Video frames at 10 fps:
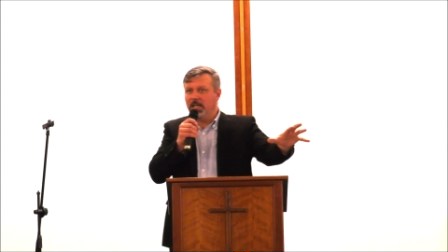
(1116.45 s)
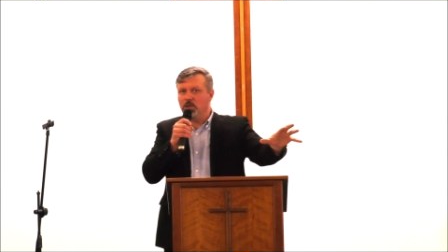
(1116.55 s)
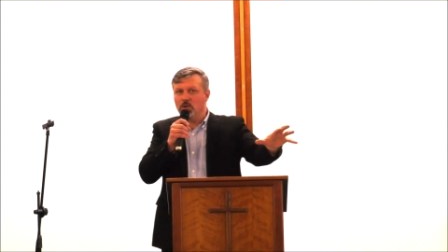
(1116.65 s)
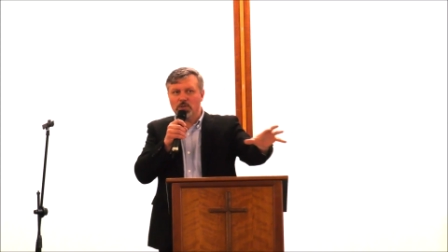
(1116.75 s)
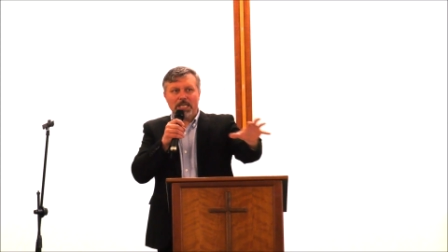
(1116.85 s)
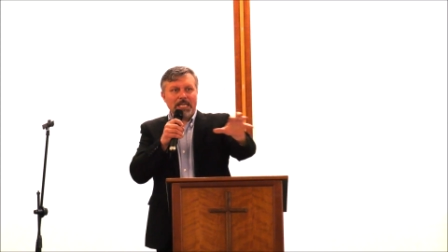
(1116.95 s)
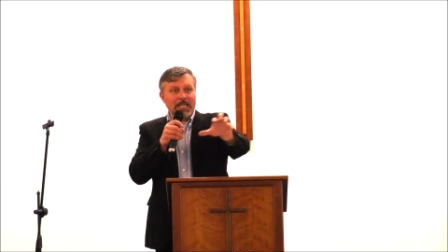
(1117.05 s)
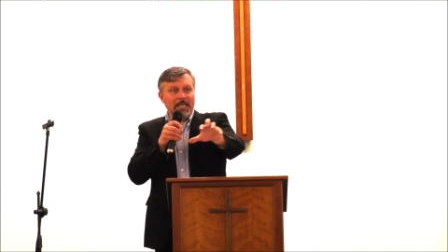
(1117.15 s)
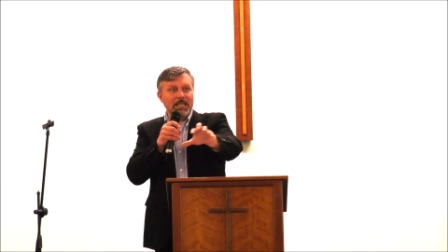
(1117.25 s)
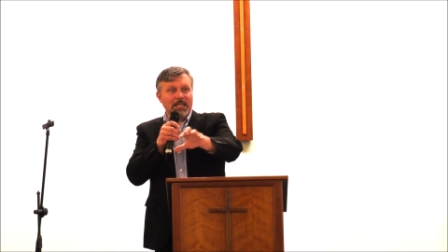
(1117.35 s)
And
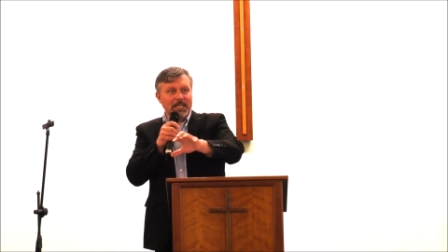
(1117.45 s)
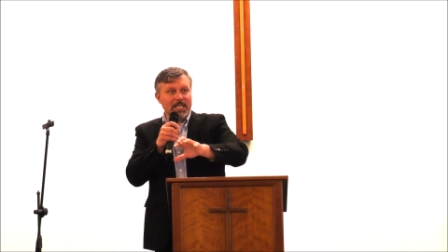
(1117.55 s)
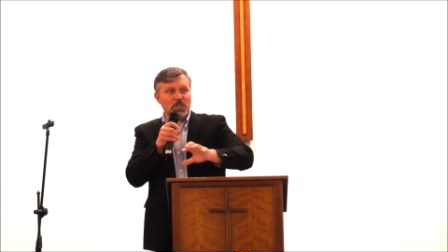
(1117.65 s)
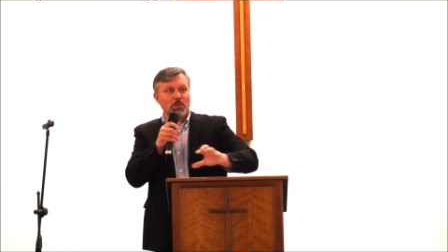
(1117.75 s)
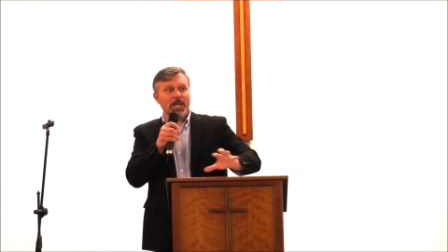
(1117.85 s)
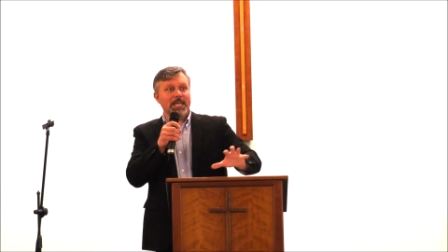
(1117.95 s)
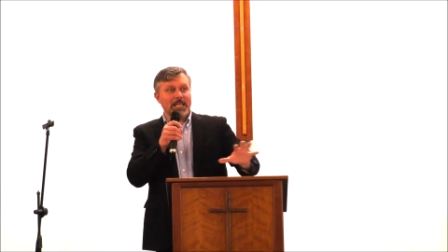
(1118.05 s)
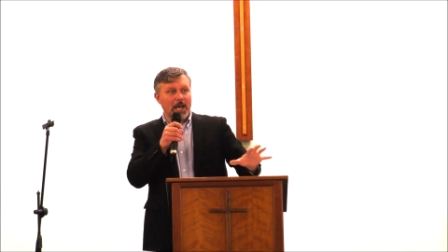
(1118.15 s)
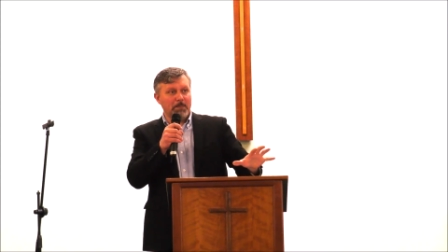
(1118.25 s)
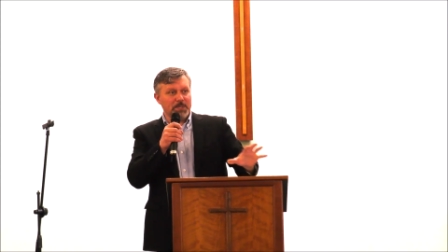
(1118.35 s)
usually in this way it
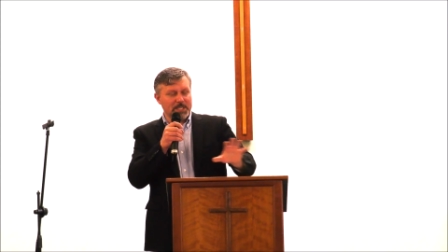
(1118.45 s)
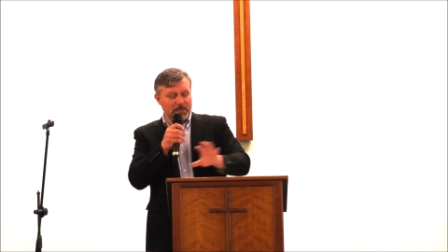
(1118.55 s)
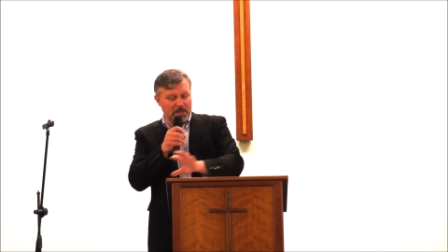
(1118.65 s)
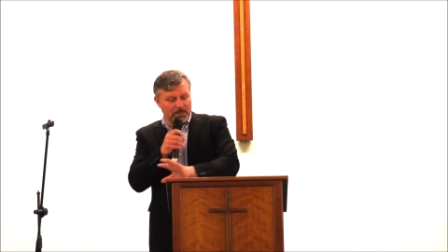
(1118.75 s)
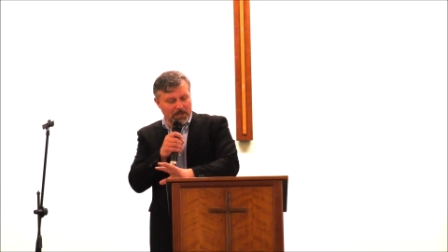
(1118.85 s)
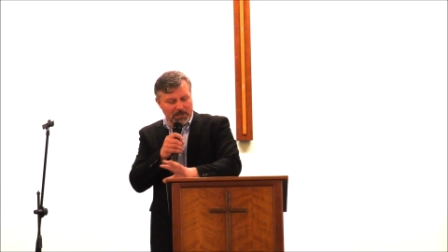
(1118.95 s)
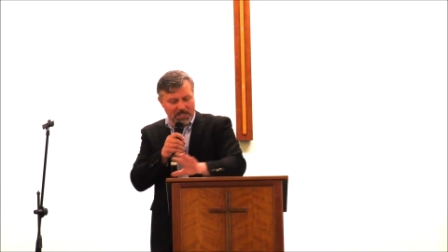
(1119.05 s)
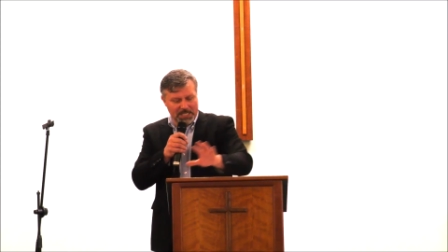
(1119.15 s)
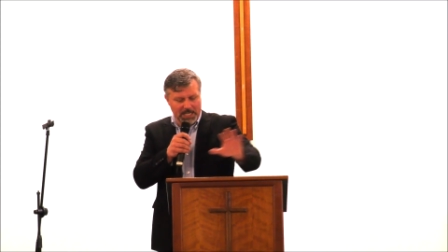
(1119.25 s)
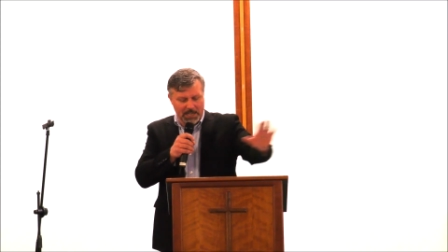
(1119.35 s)
happens that people are
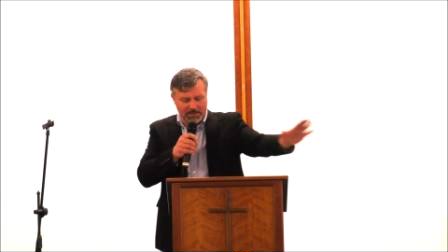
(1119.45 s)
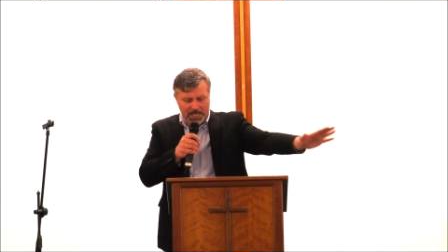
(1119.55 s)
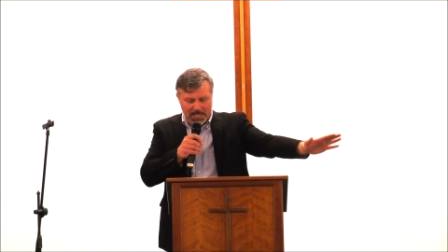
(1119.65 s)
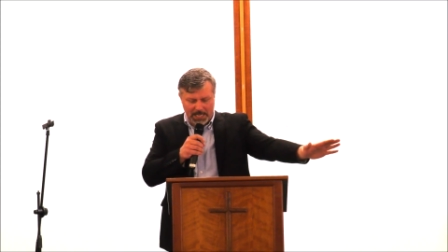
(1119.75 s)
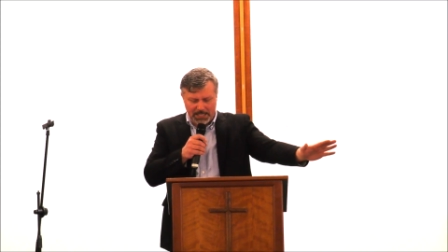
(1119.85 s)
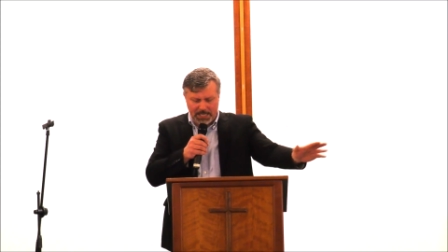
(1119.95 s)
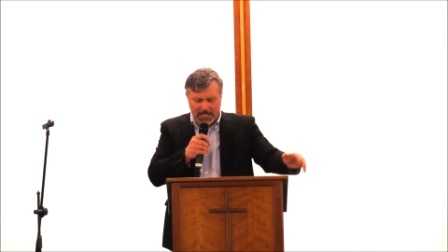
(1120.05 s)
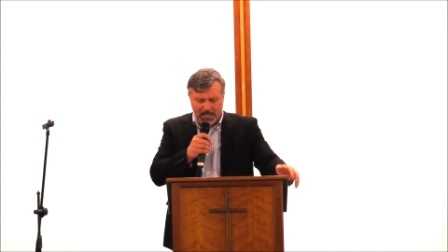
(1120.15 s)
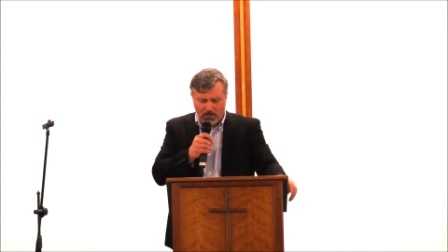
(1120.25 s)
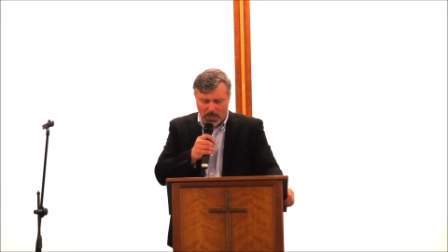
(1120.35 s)
deceived and
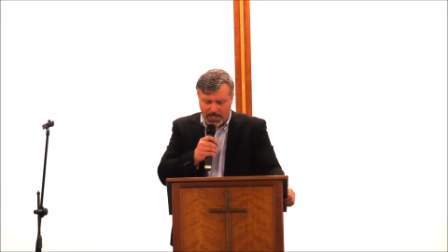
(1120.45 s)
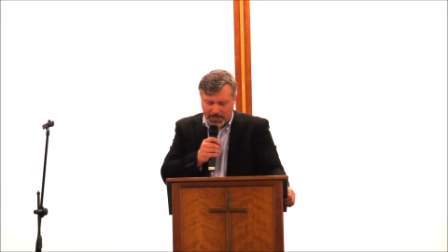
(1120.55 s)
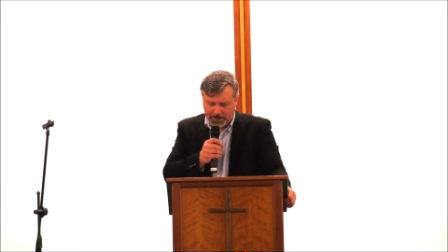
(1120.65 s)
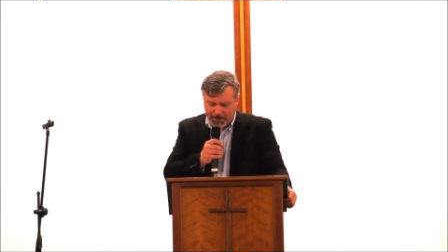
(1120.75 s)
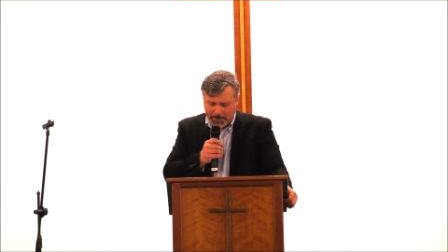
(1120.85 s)
taken away.